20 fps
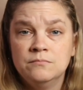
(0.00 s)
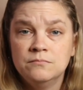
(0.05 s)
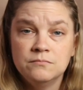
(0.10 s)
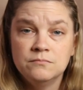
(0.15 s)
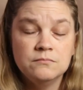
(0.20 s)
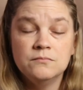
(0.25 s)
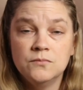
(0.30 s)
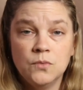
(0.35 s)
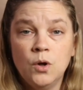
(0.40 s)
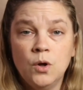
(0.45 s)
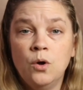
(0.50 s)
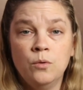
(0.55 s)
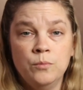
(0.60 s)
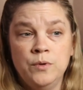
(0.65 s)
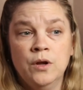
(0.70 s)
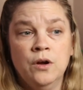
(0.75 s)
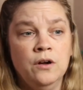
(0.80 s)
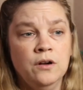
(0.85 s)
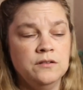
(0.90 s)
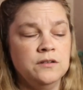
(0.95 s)
home
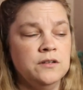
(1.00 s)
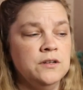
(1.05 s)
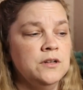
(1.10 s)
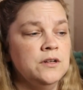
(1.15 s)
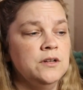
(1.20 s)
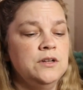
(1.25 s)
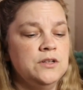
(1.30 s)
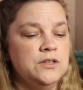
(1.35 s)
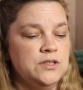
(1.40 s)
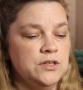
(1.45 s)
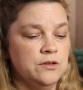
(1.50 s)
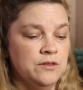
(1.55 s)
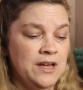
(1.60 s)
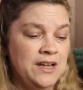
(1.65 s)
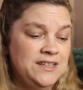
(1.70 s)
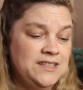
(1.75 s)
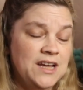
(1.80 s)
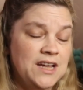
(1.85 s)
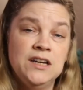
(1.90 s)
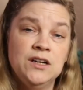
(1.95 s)
yarn. So that's
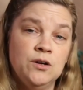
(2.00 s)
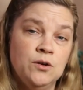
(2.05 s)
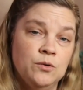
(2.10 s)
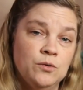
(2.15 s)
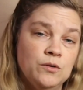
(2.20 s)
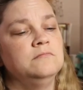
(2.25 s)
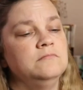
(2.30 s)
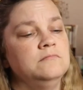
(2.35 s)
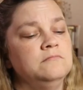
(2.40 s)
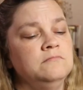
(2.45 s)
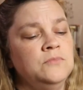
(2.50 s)
kind of cool.